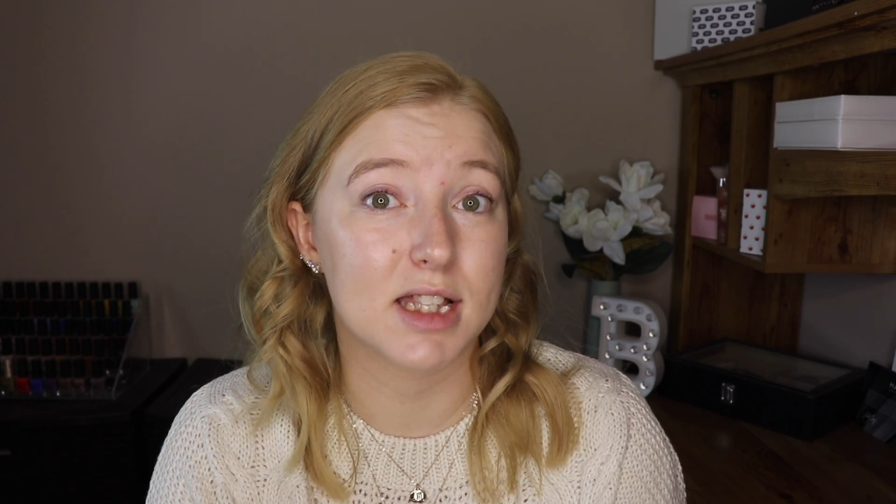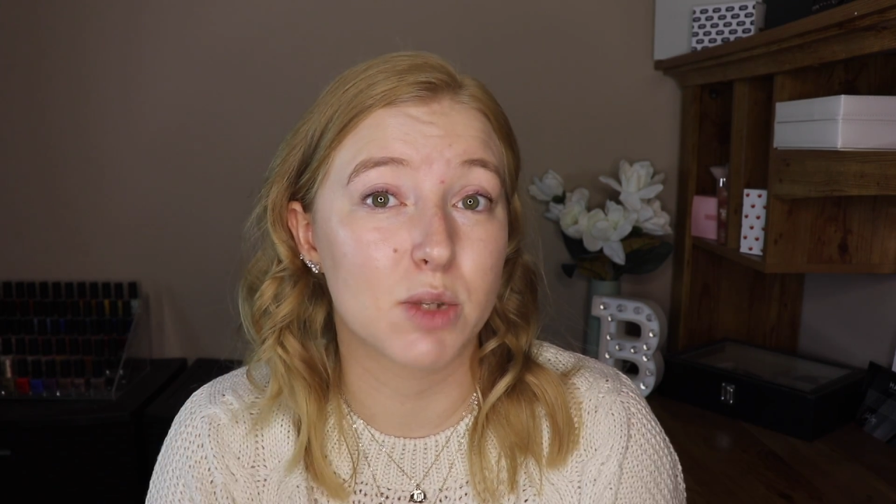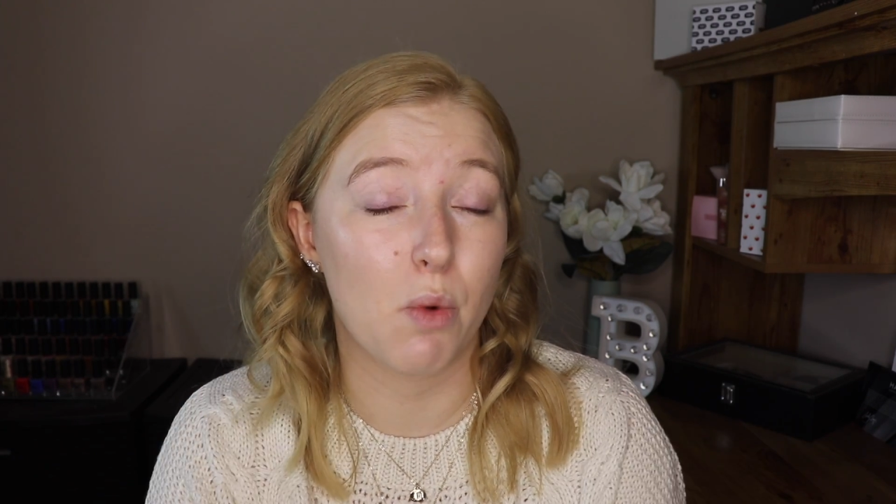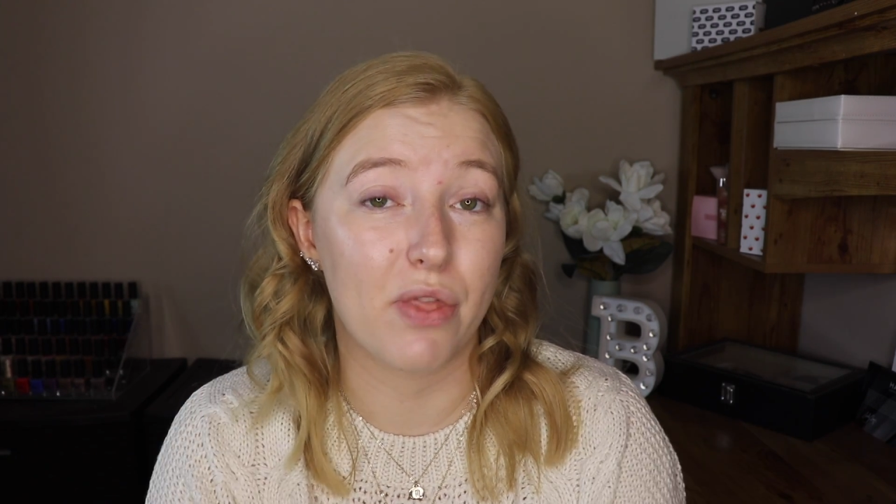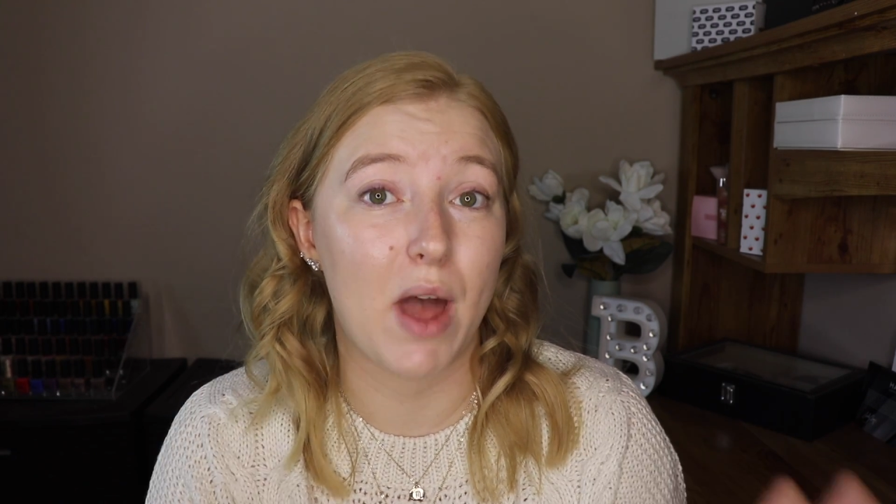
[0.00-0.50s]

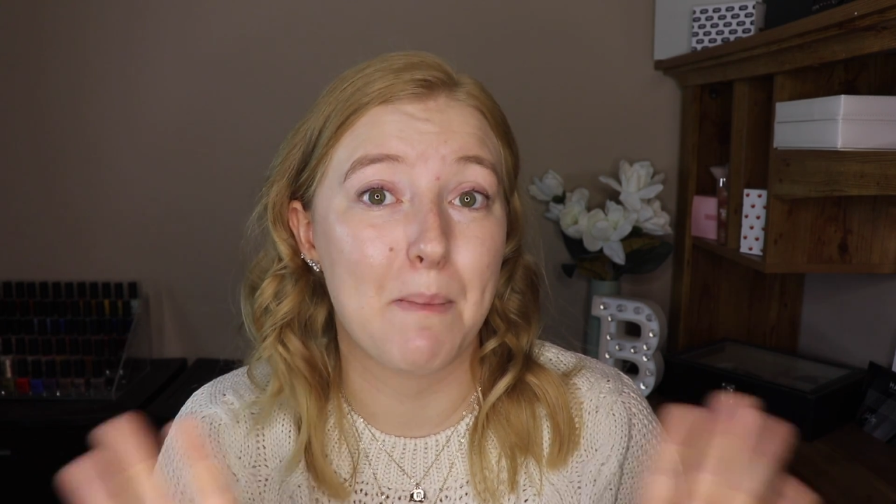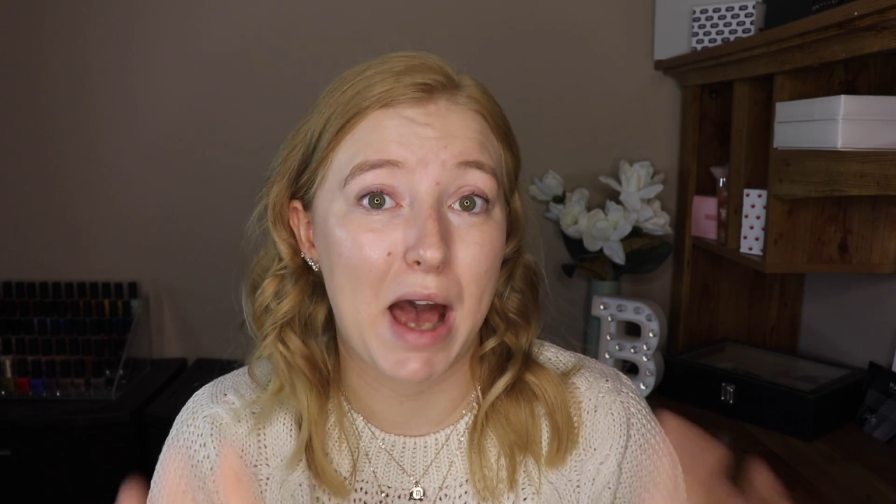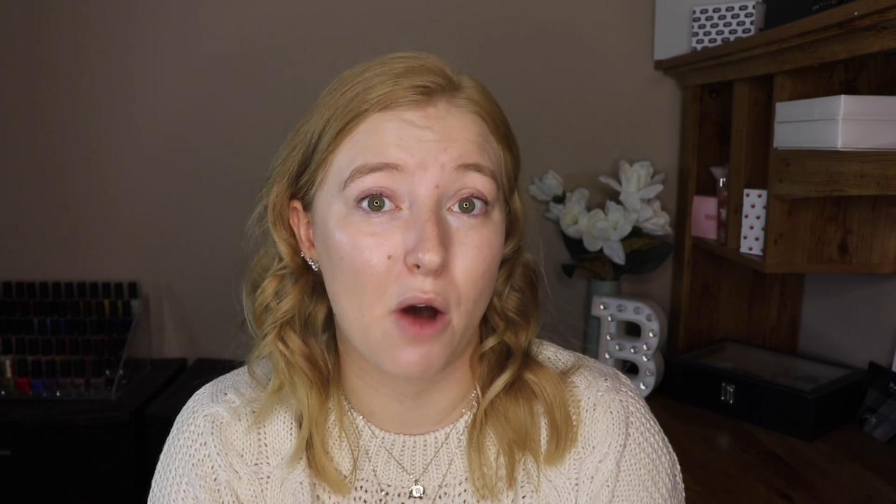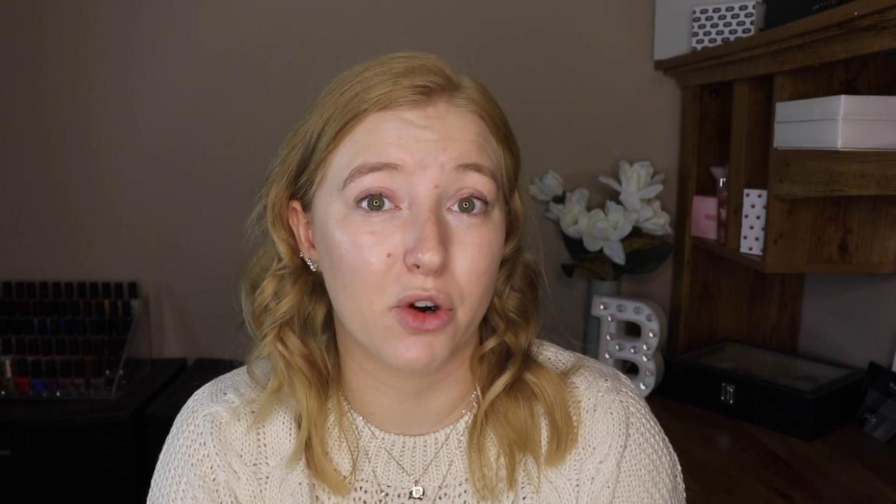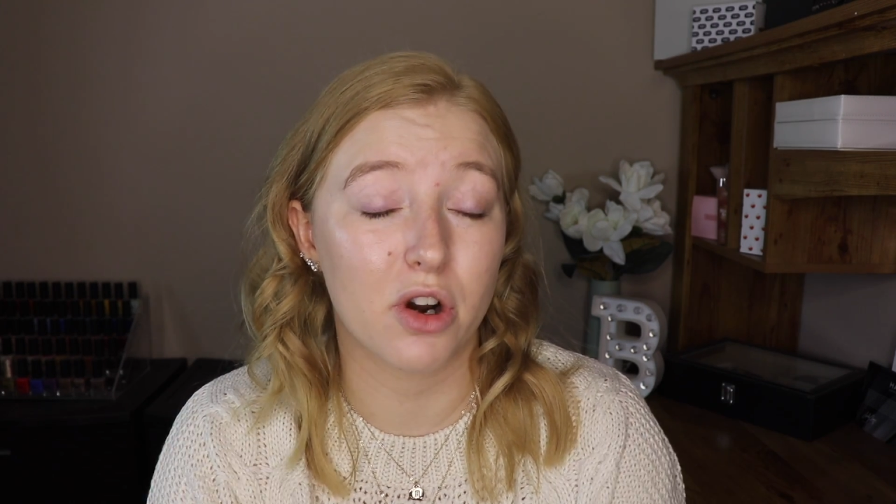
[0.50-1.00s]
this with a
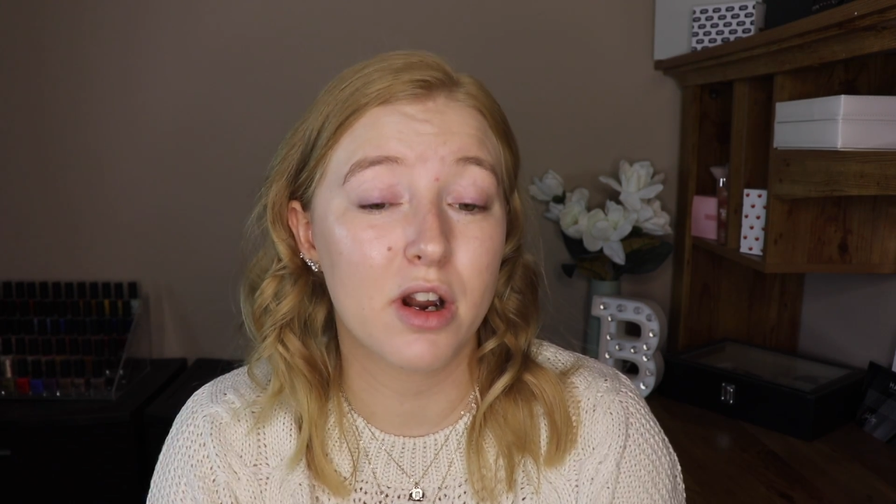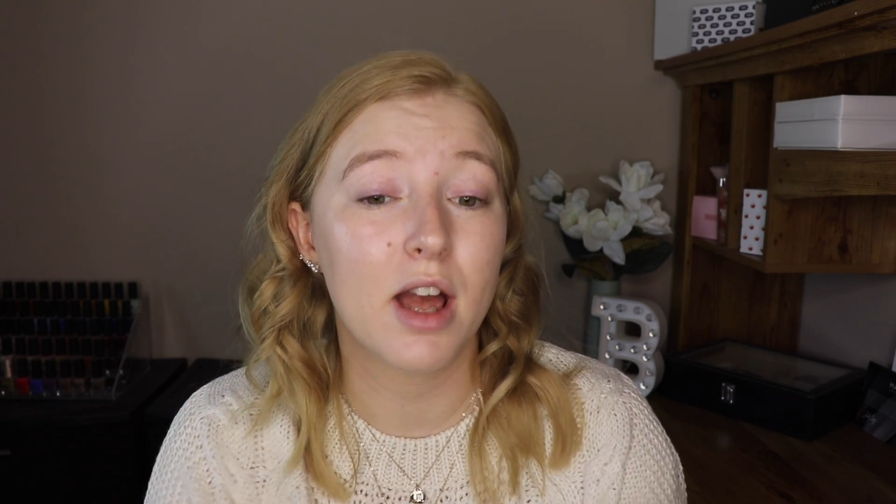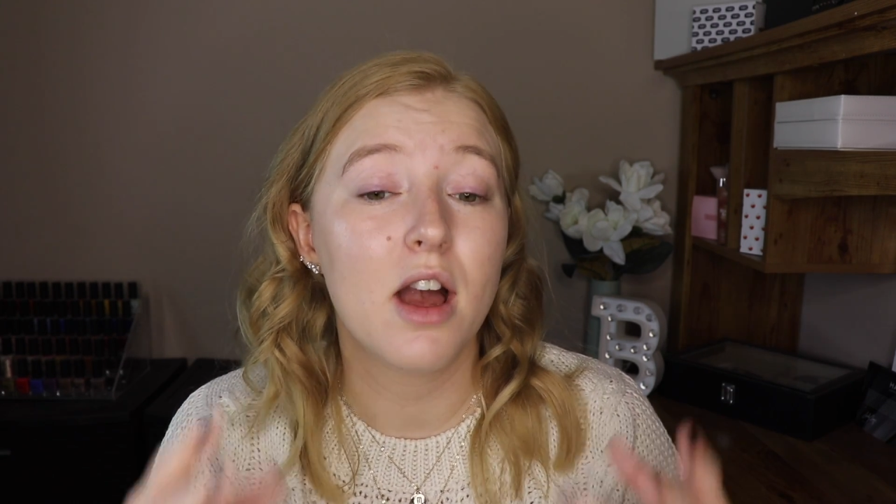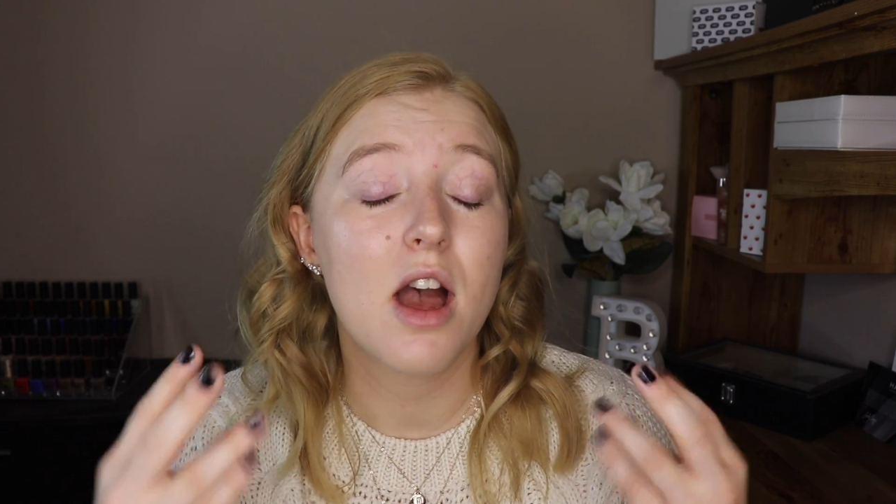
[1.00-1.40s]
powder.